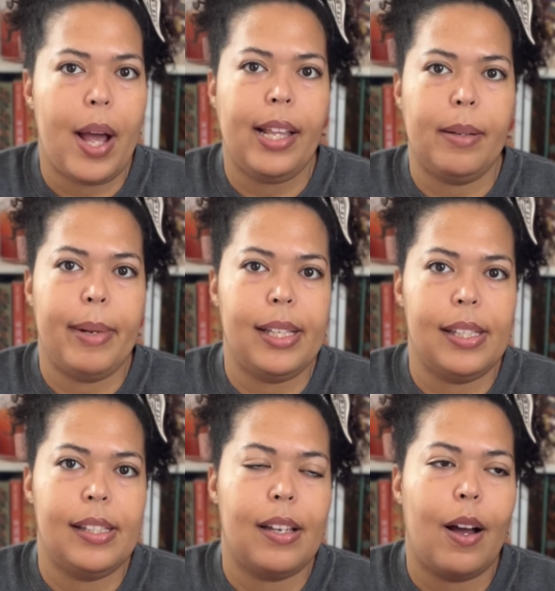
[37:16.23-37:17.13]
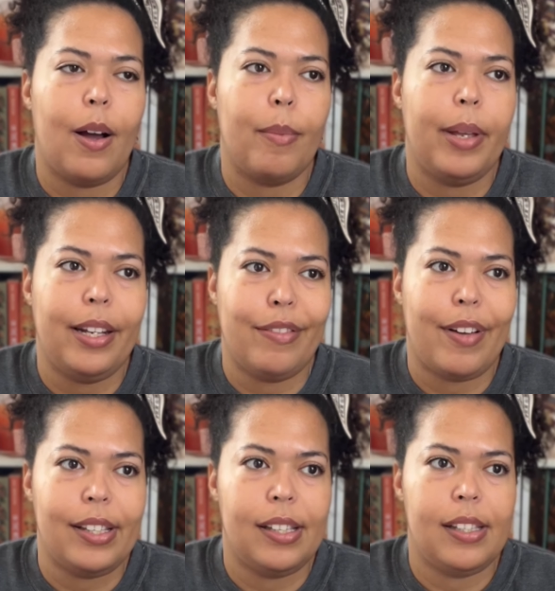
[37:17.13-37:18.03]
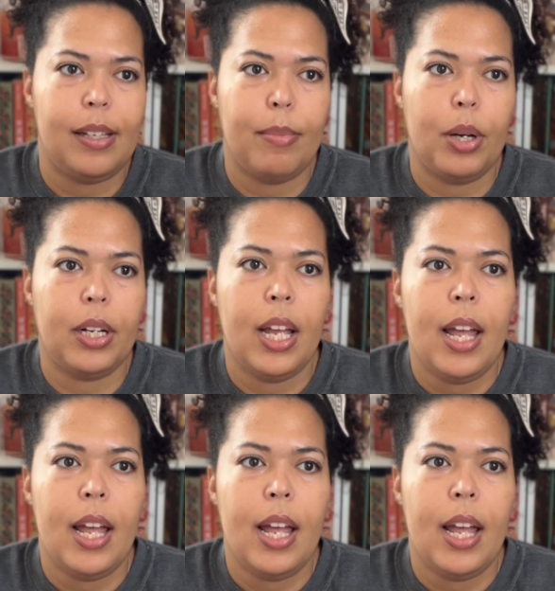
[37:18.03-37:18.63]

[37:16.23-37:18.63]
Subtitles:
elements in a fantasy book,